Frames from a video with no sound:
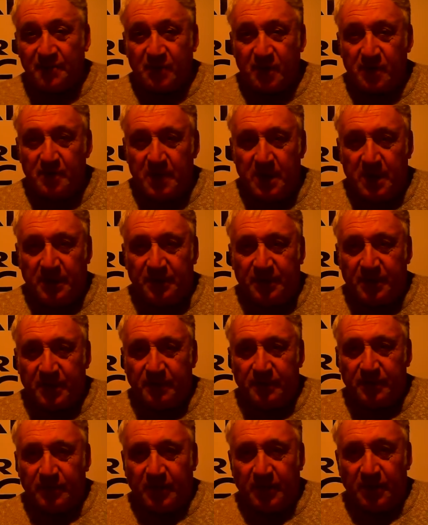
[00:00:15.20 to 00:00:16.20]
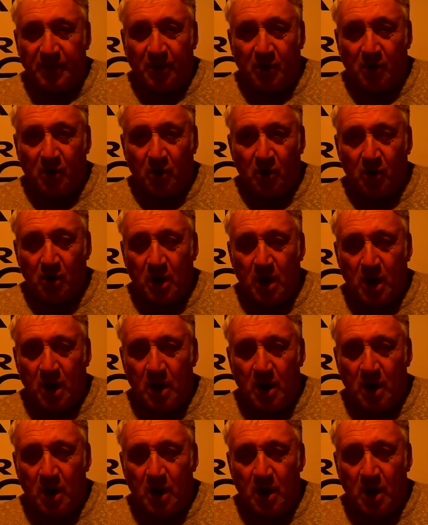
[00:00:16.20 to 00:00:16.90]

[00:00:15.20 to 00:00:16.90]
I made 17R